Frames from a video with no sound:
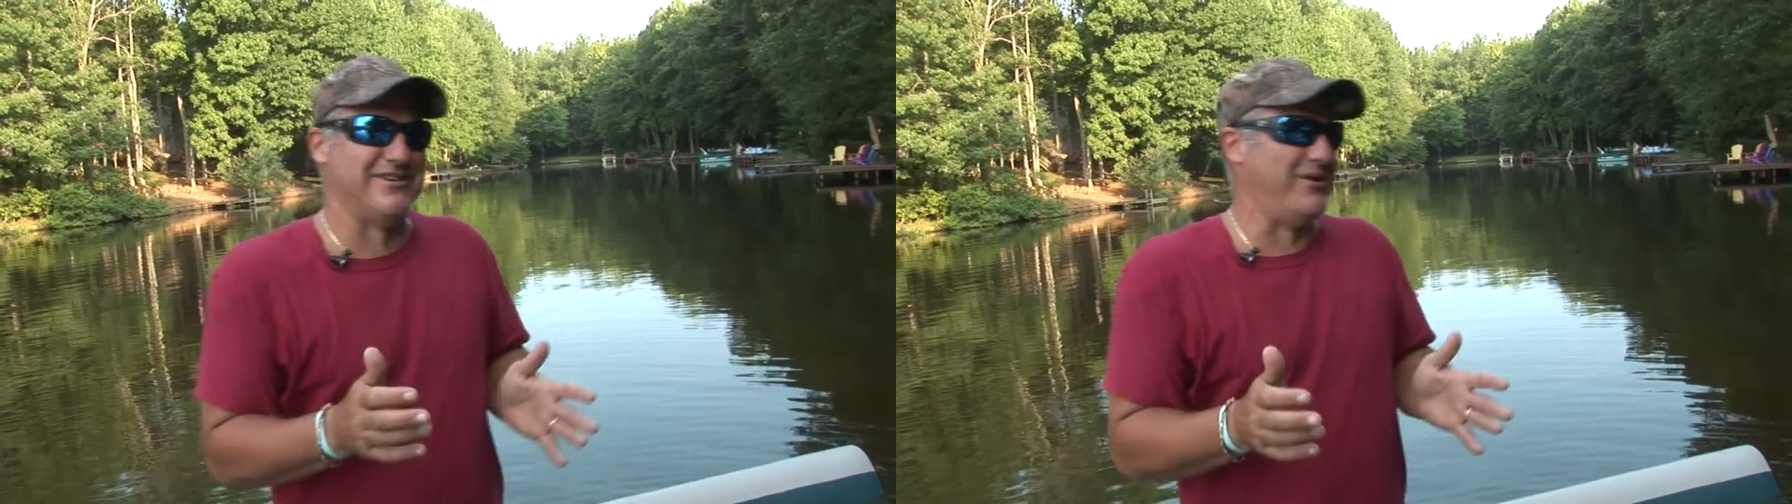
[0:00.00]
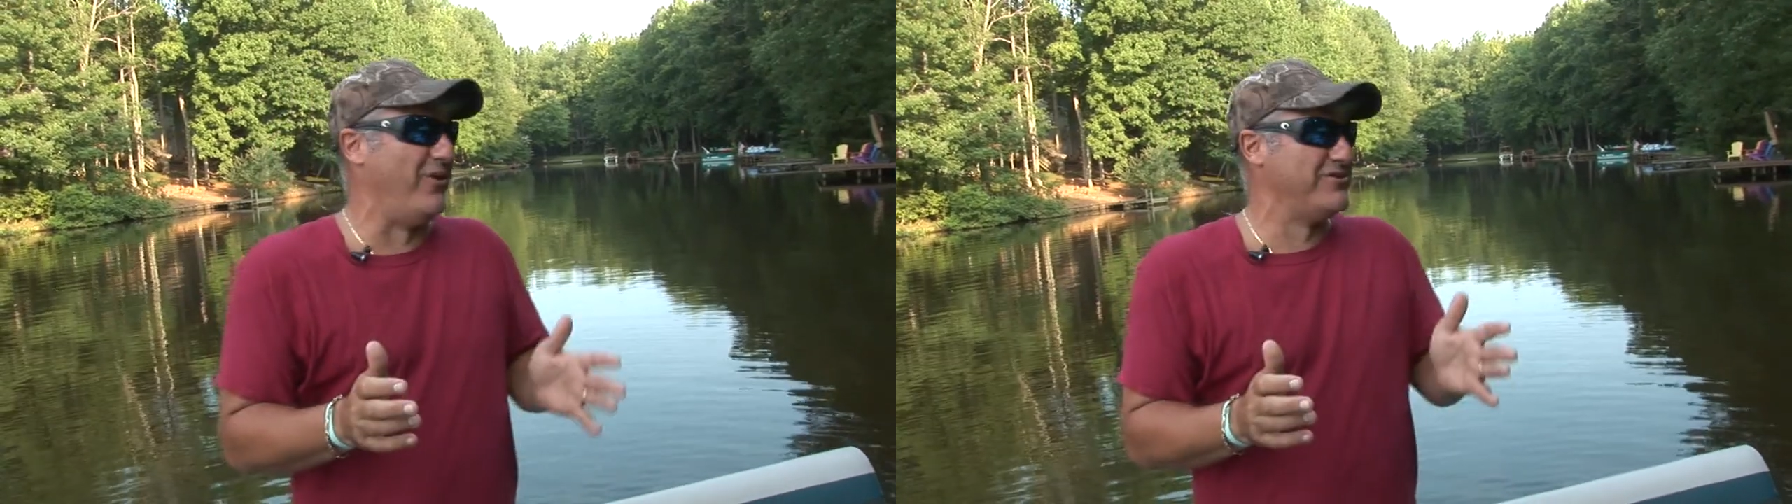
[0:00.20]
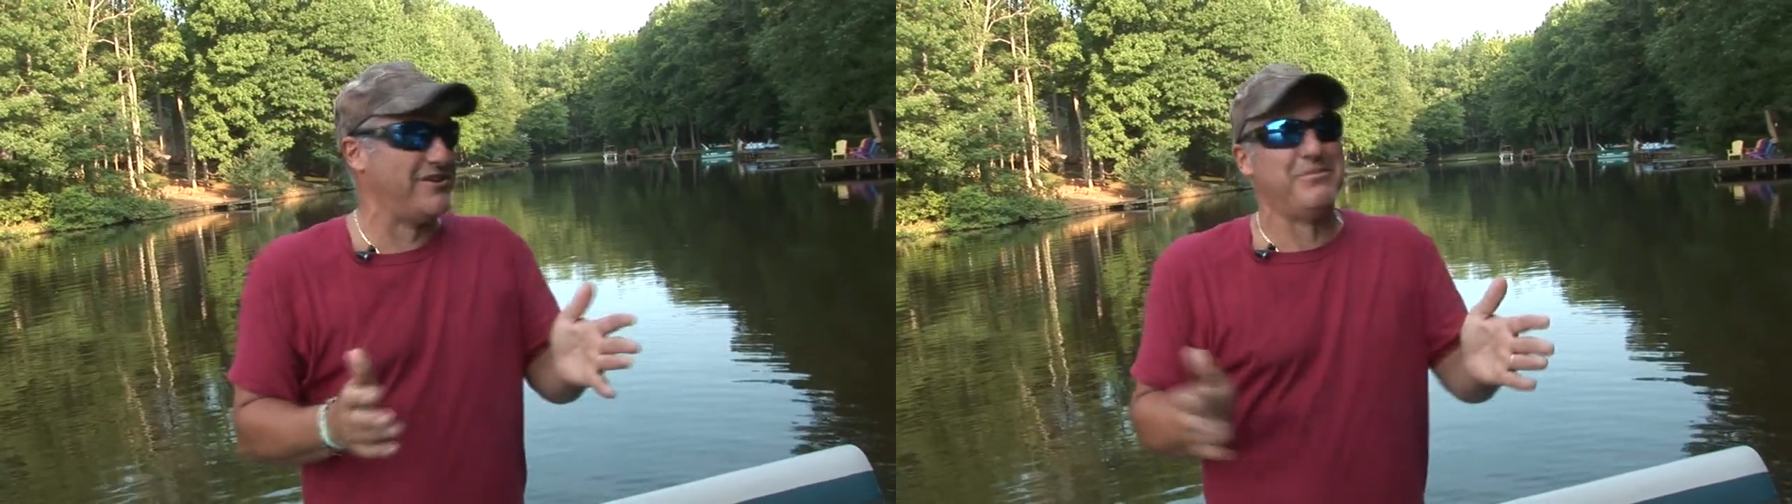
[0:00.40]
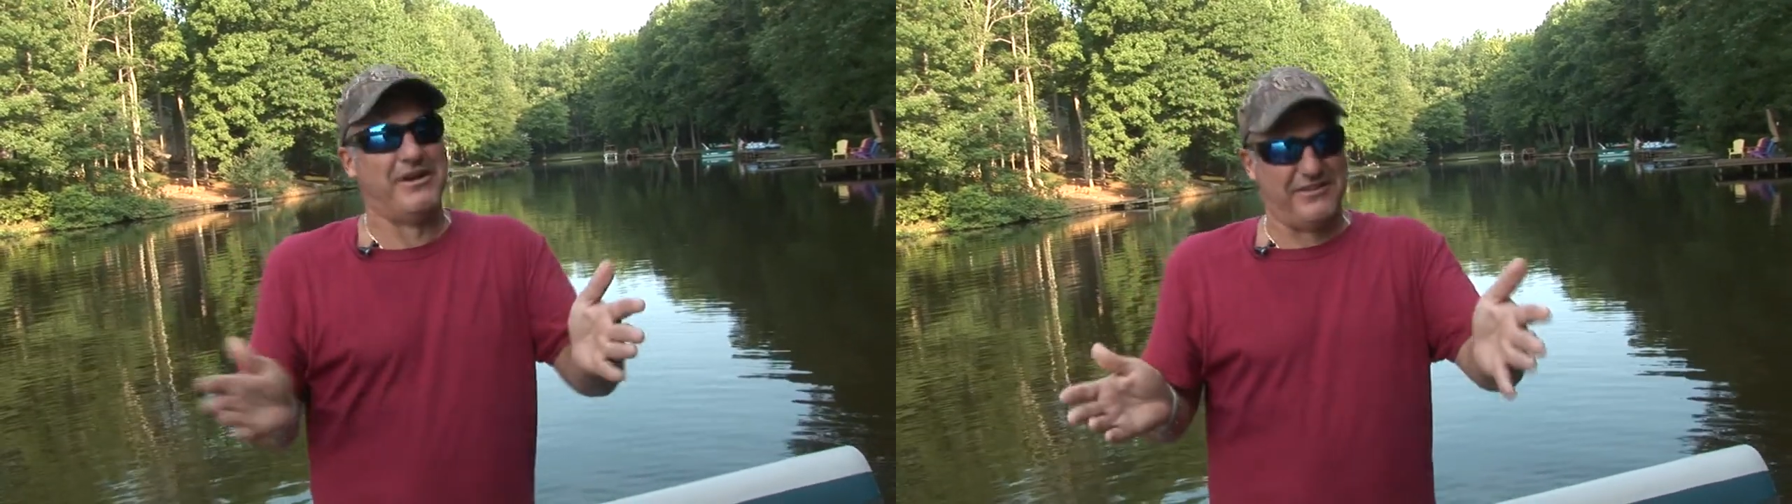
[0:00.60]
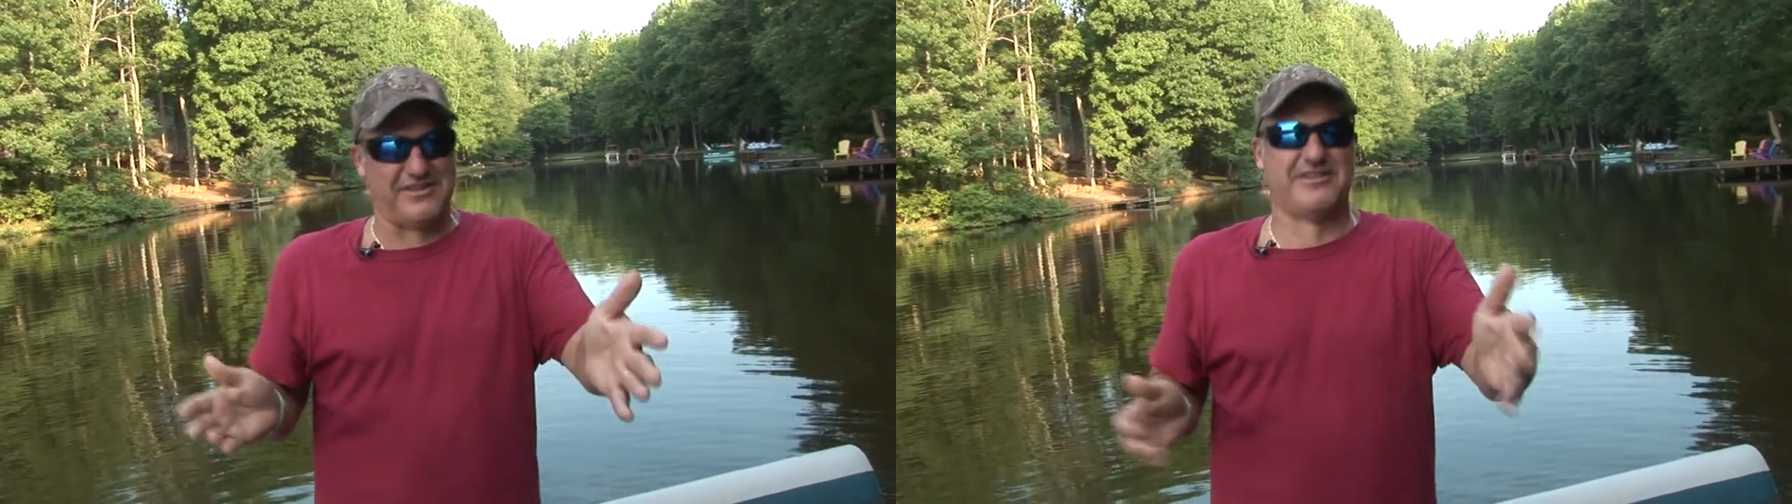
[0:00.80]

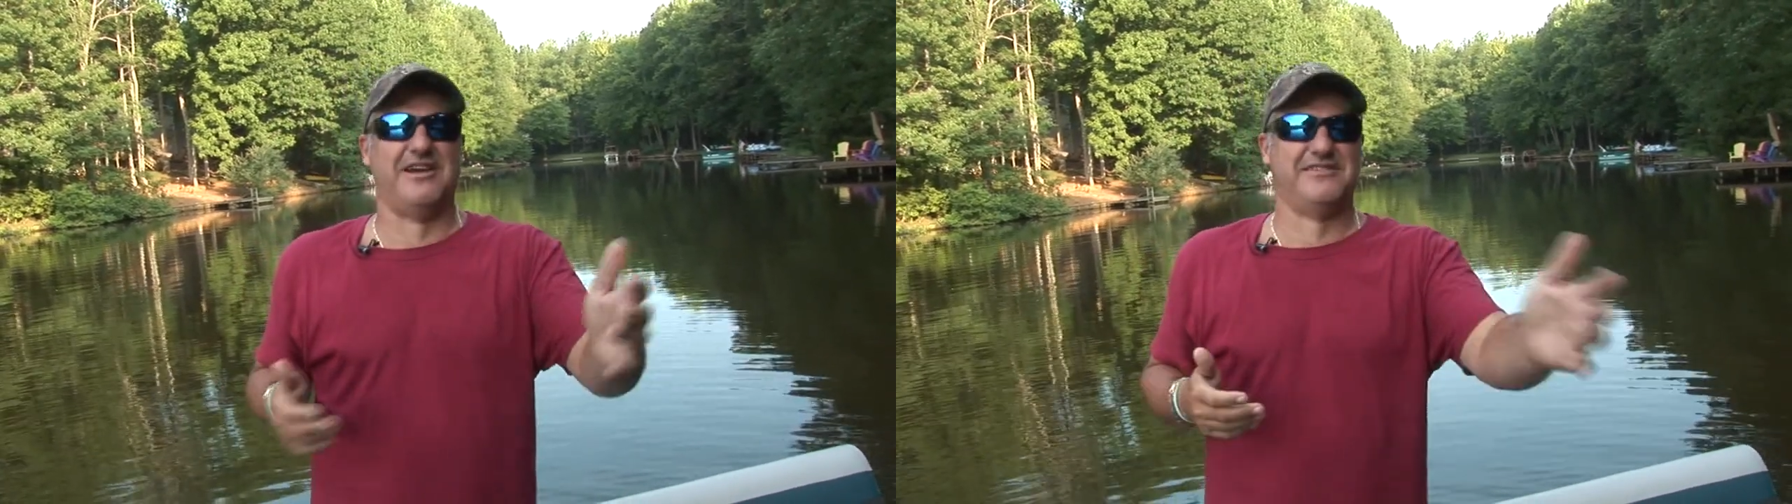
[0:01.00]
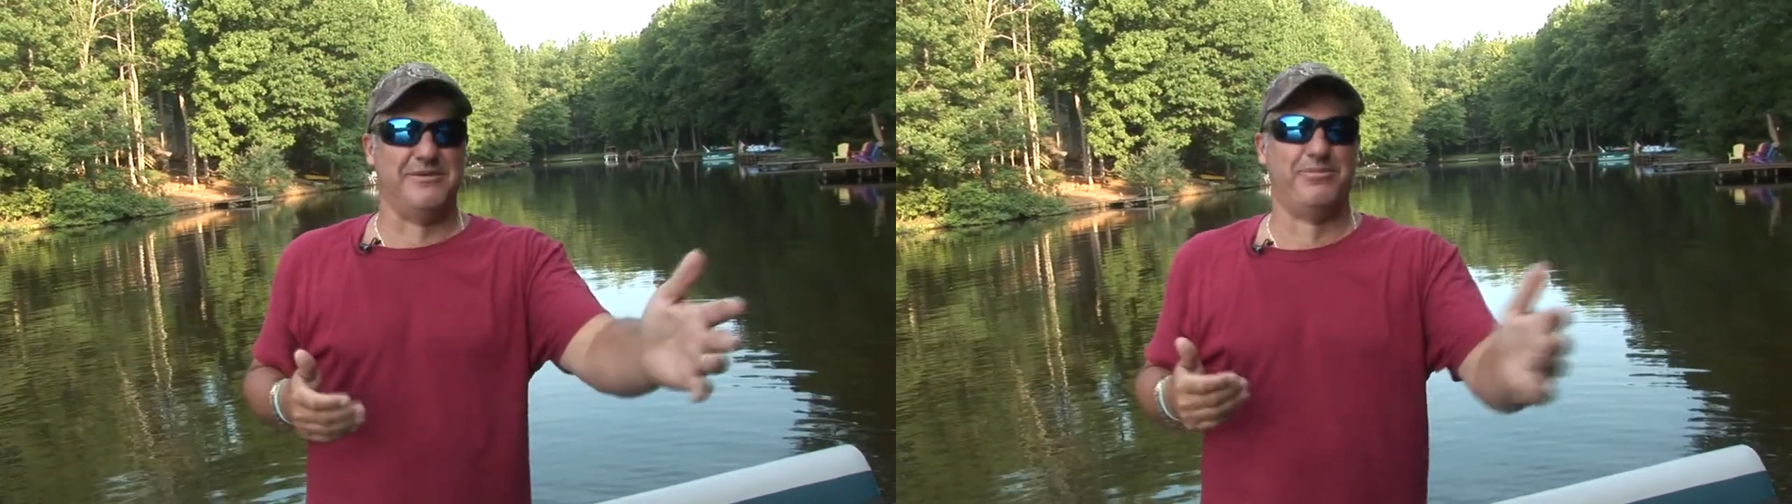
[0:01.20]
somebody, in this case he